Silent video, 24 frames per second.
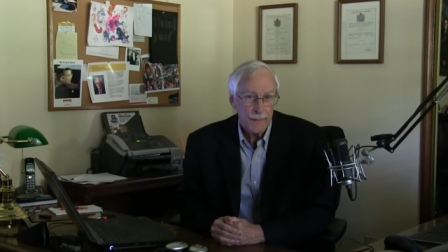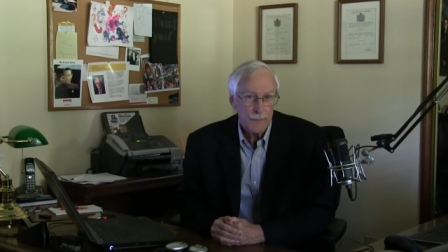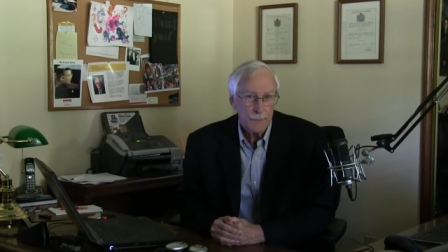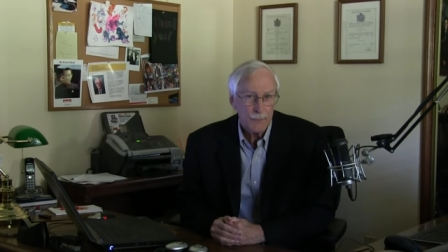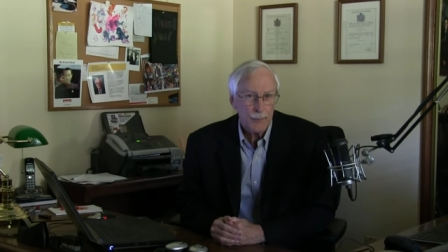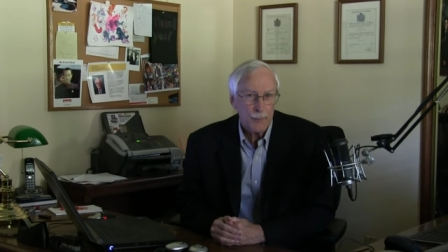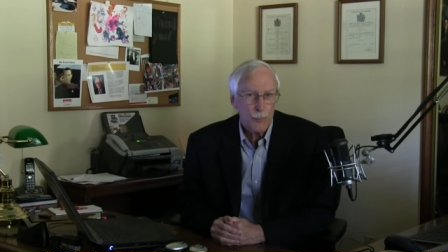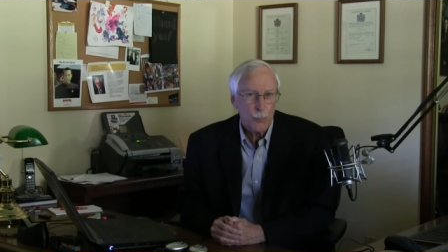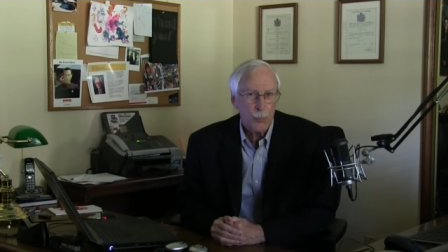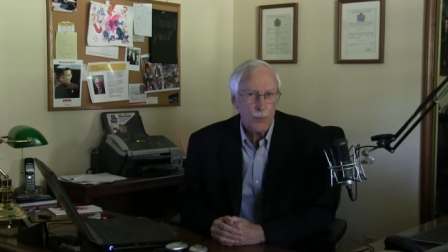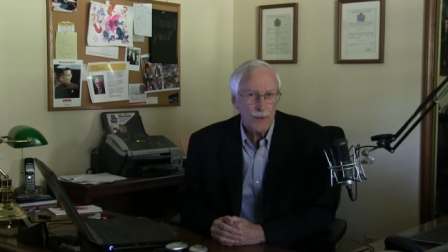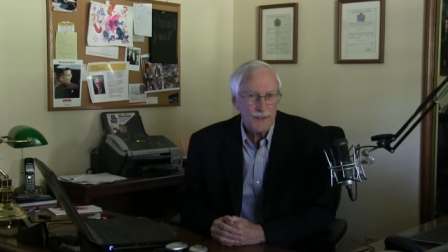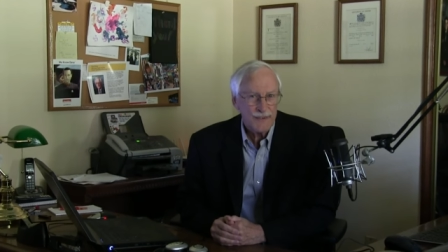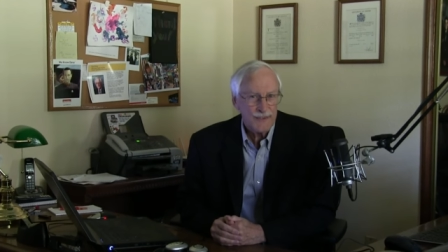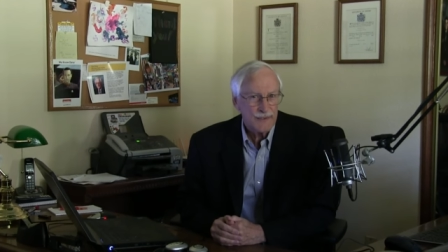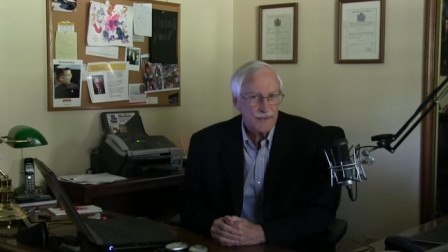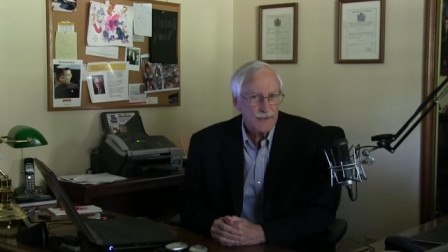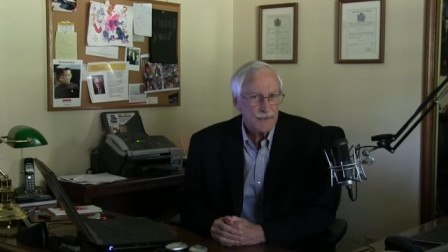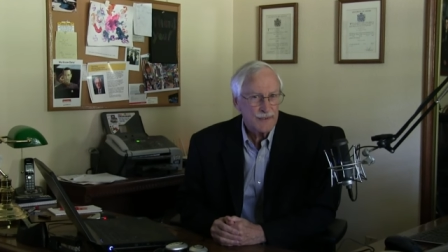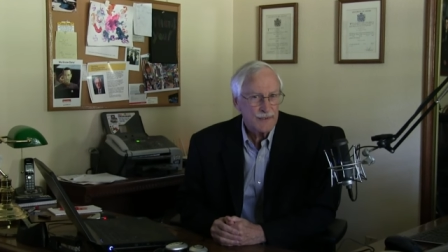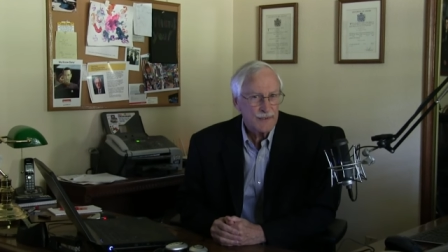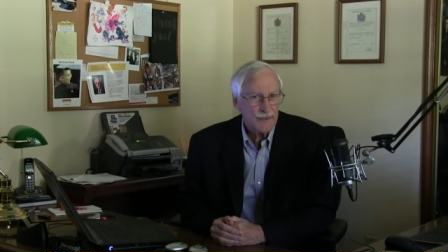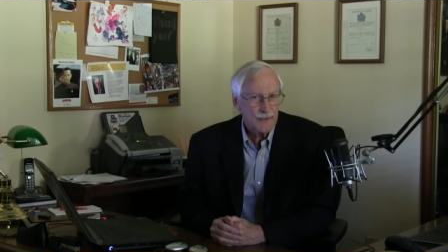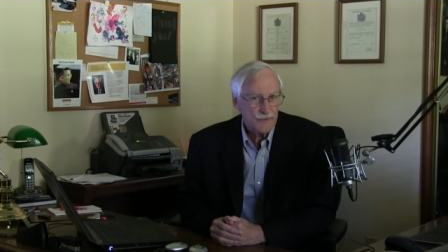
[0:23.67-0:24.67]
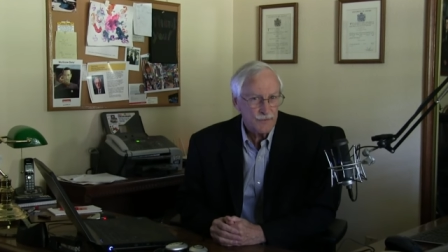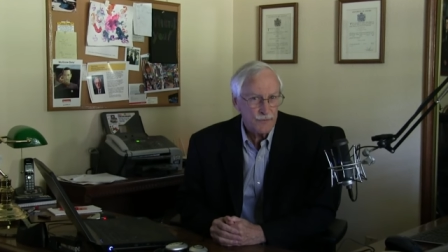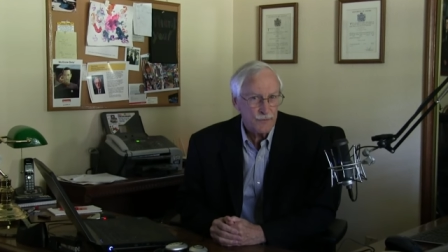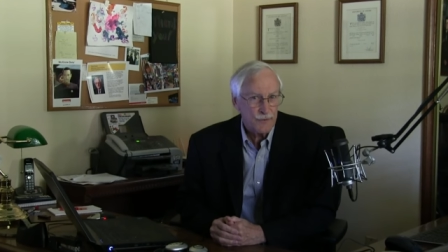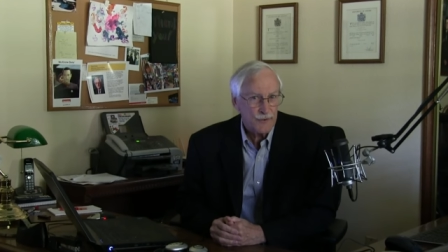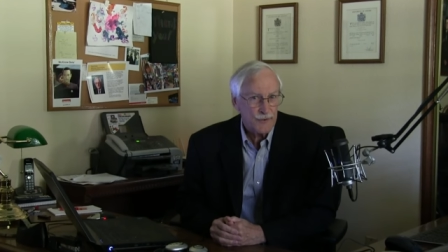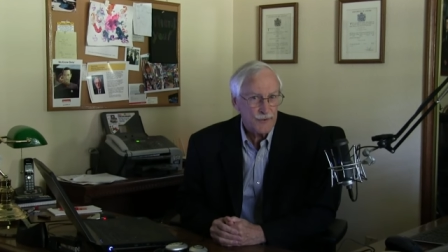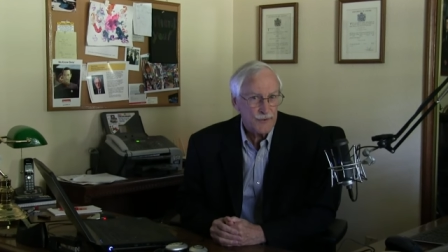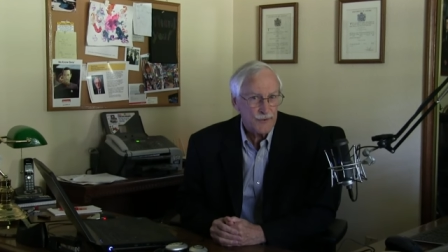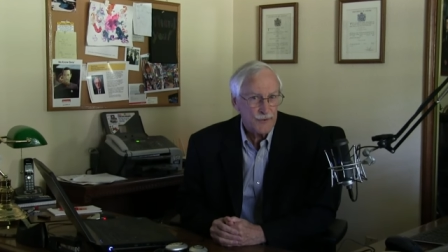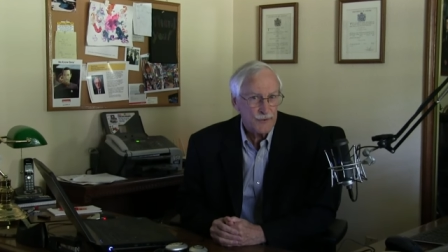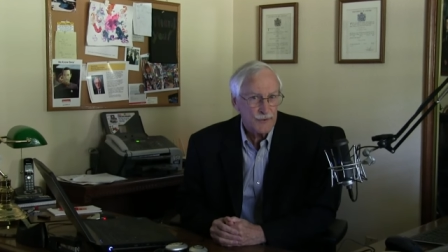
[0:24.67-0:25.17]
But was it a
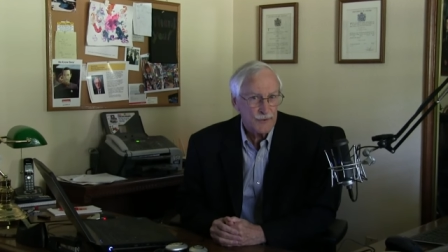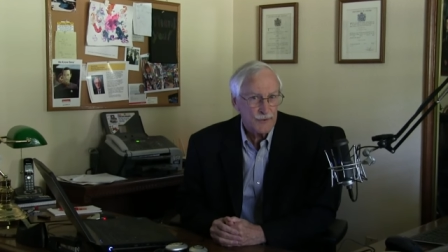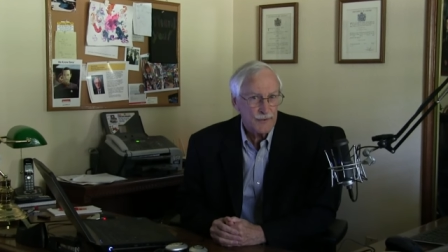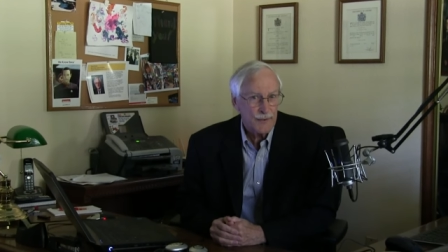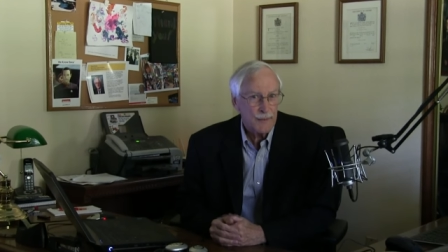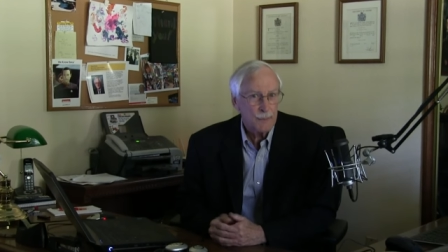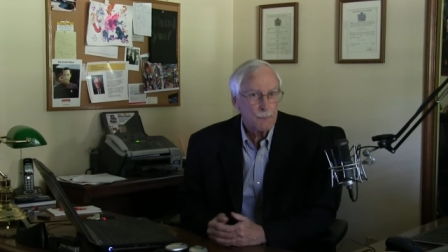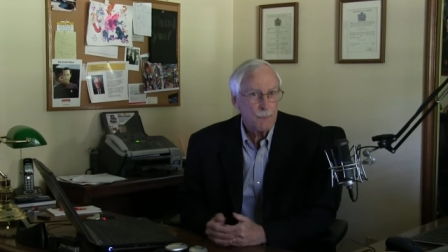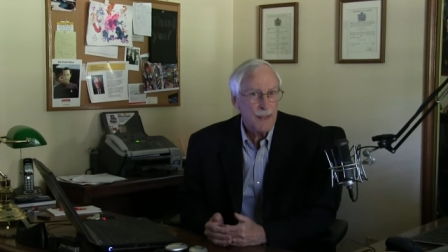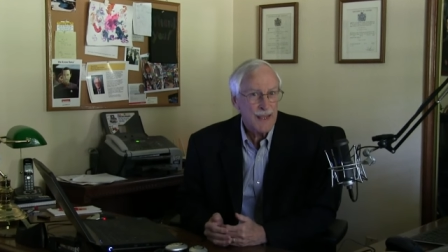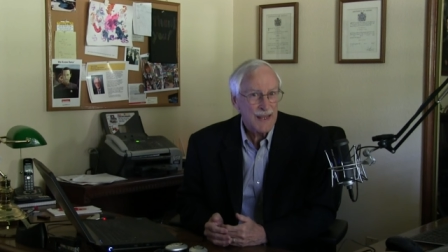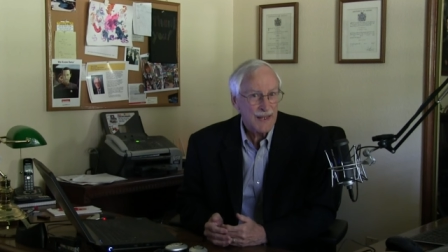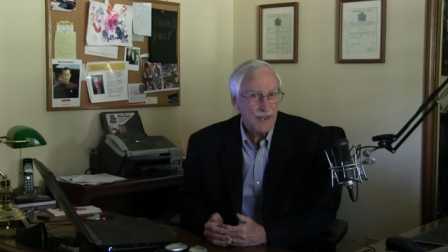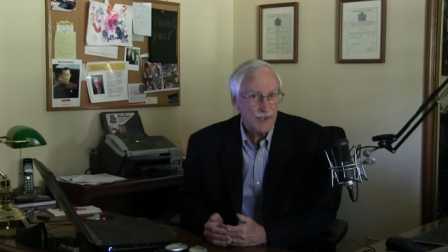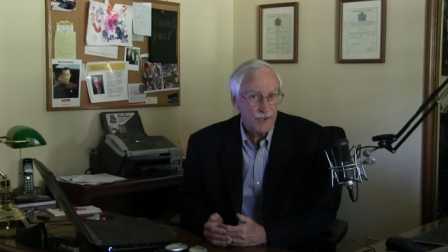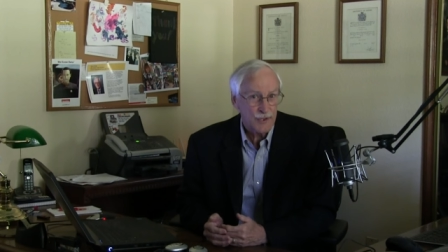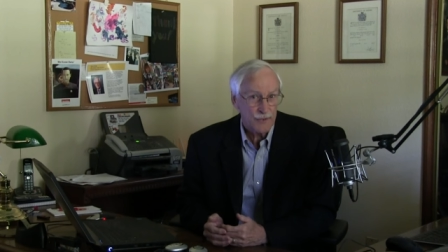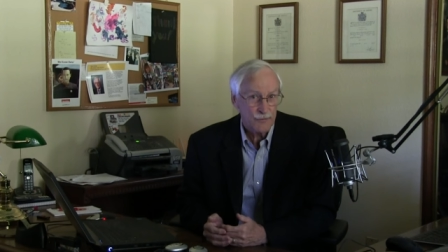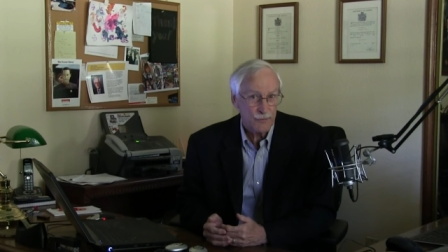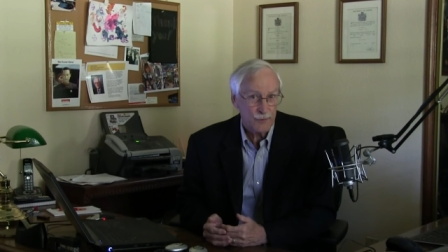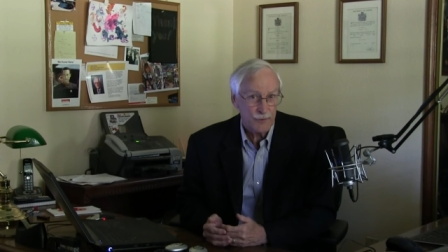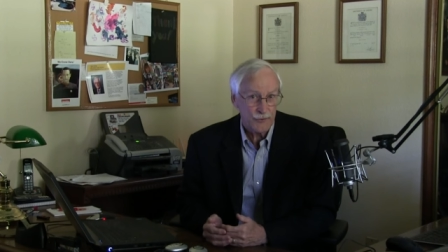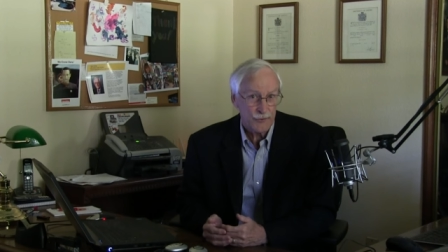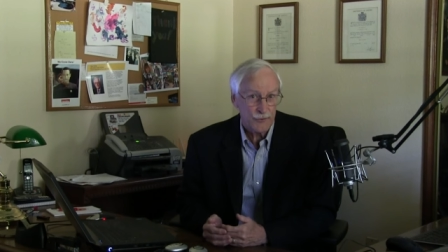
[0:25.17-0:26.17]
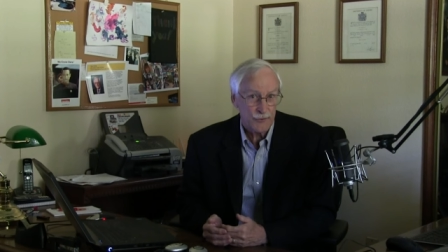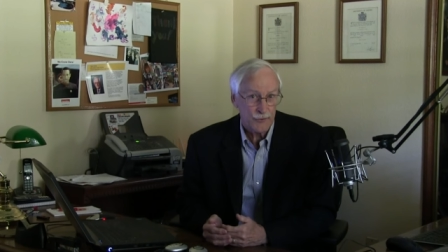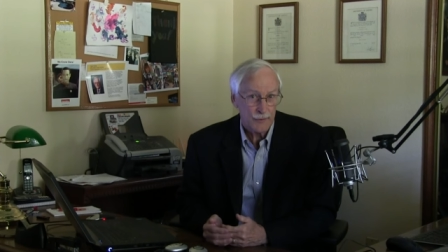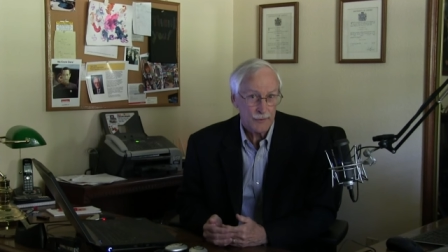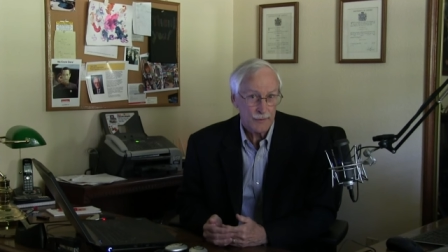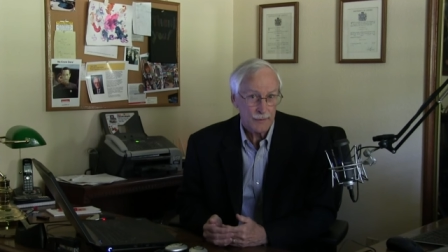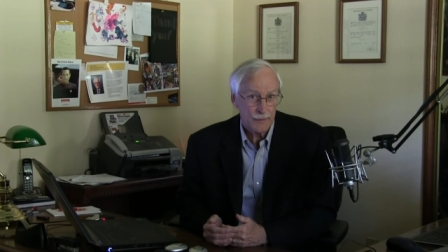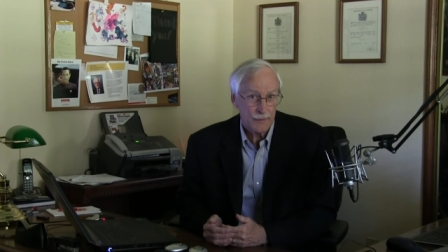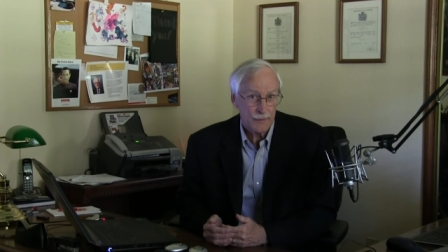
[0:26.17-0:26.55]
difference that made a difference?